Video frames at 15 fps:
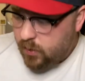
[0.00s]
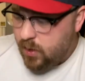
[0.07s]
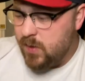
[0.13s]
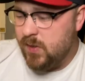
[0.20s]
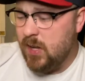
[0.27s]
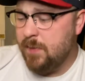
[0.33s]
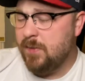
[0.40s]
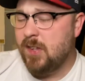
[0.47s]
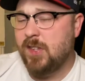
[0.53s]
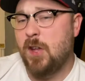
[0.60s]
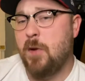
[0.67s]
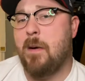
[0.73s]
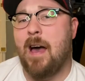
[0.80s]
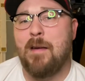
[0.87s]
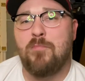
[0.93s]
Seems as though
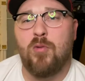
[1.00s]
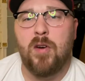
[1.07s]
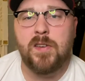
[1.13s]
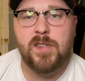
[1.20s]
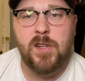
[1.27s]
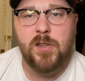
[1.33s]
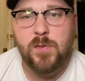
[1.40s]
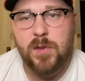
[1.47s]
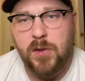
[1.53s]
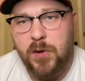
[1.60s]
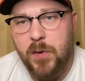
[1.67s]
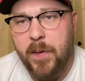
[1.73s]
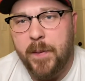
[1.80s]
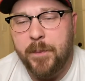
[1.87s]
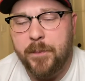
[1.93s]
Pipeworks knows what they're
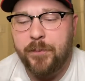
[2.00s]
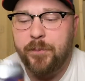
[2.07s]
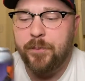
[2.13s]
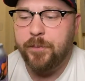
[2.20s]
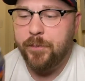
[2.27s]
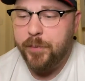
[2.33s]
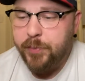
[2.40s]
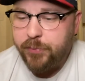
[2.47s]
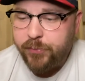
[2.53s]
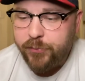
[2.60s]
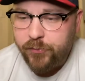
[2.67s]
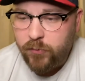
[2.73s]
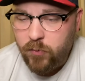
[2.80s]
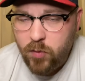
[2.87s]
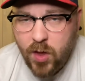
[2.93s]
doing.
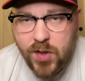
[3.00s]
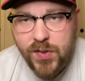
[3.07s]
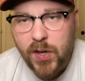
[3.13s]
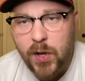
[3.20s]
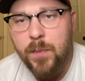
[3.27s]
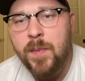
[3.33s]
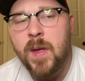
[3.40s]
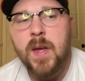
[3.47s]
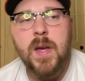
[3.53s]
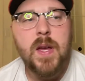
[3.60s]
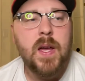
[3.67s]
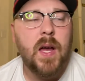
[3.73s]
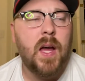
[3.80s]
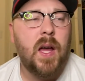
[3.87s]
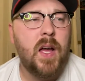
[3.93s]
So,
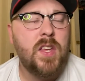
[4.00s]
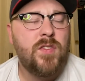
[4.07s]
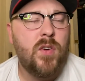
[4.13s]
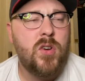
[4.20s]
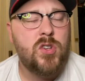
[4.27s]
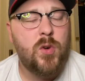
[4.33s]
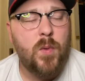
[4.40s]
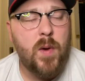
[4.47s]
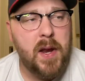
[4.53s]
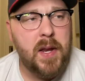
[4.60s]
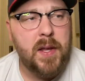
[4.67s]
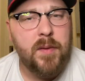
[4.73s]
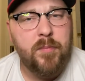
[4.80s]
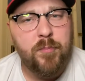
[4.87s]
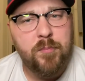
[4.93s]
as far as a
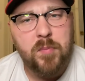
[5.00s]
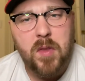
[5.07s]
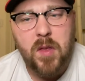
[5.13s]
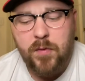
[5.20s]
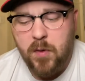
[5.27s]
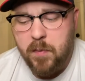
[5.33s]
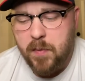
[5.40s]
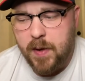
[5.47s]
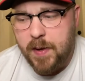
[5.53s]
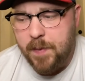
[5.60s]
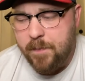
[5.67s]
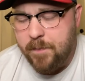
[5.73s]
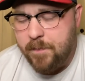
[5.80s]
rating from me,